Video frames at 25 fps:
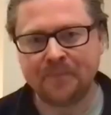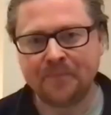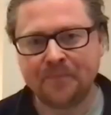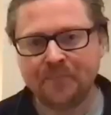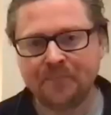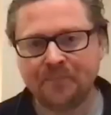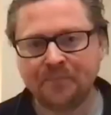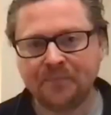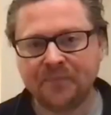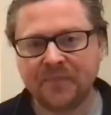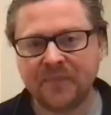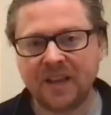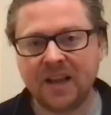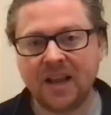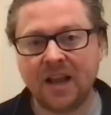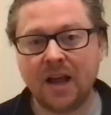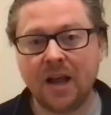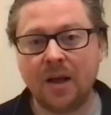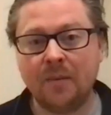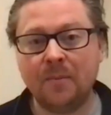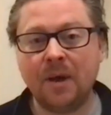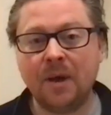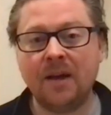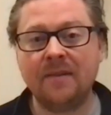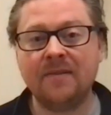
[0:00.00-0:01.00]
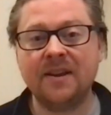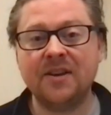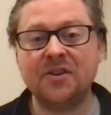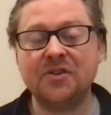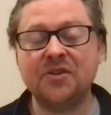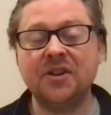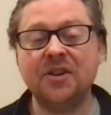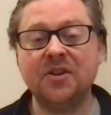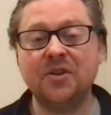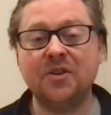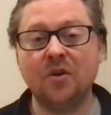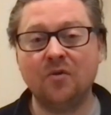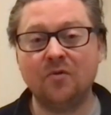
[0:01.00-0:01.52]
Mm. Um, I've
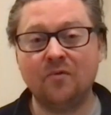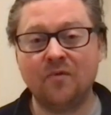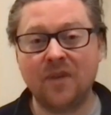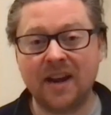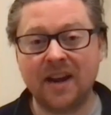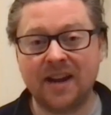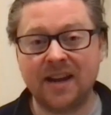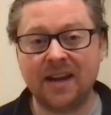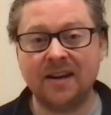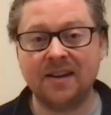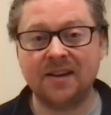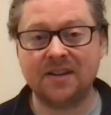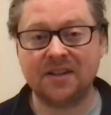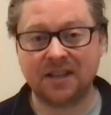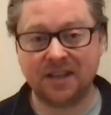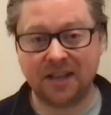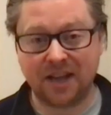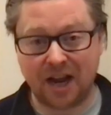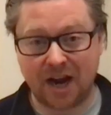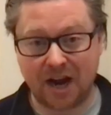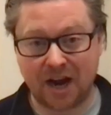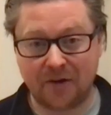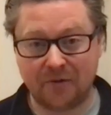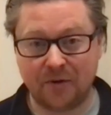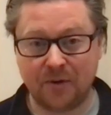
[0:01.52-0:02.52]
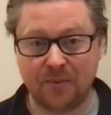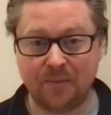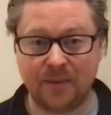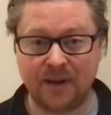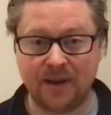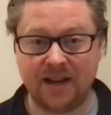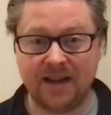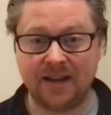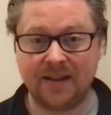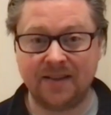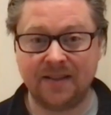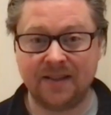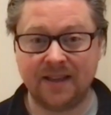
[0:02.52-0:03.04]
actually got Regulus Lyran
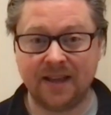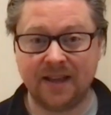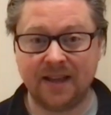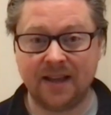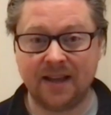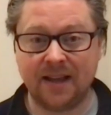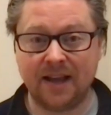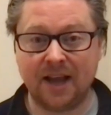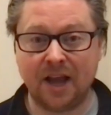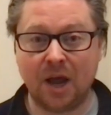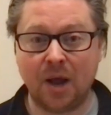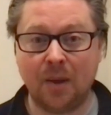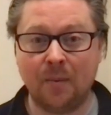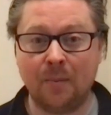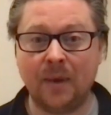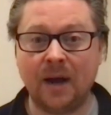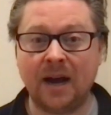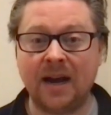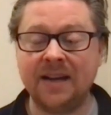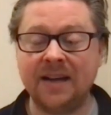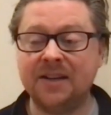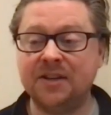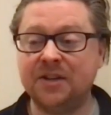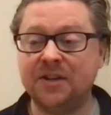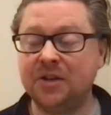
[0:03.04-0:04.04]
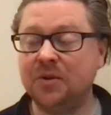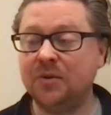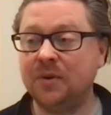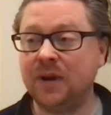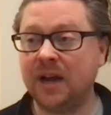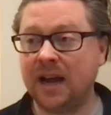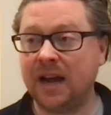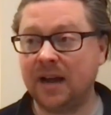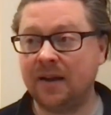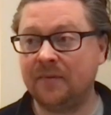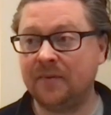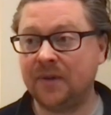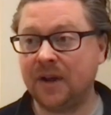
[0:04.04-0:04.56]
being in there. Um, I do
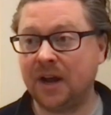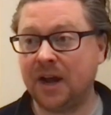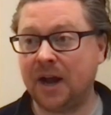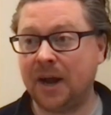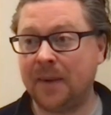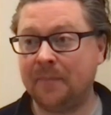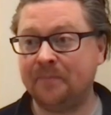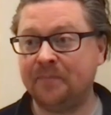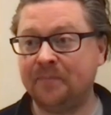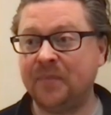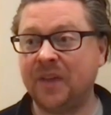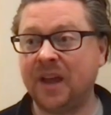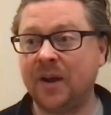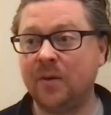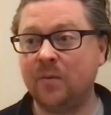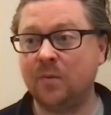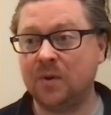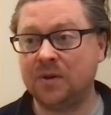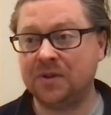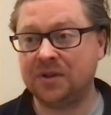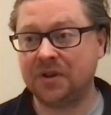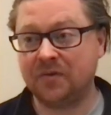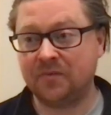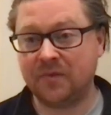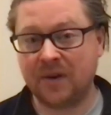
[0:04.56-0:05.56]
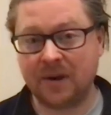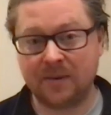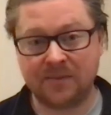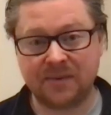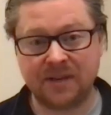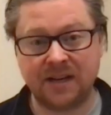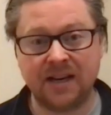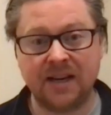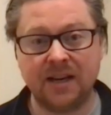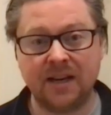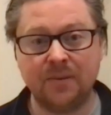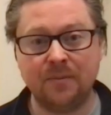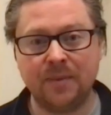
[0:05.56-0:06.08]
have, um, I was a
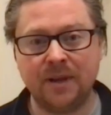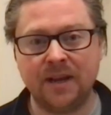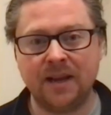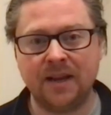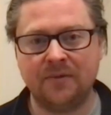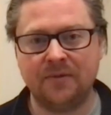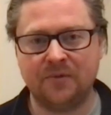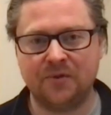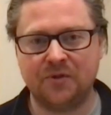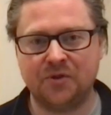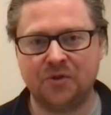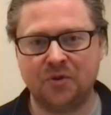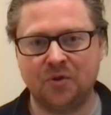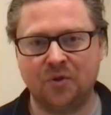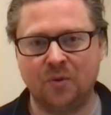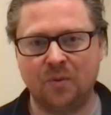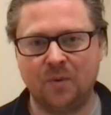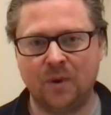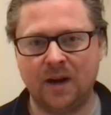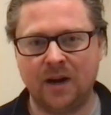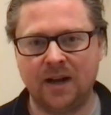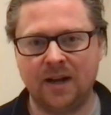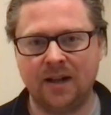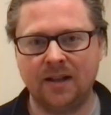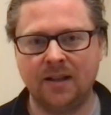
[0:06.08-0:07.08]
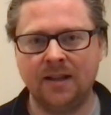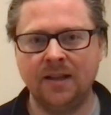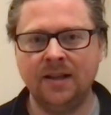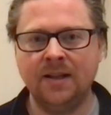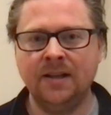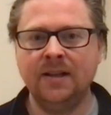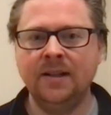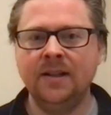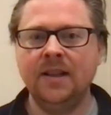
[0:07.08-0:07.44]
reptilian being for a short while.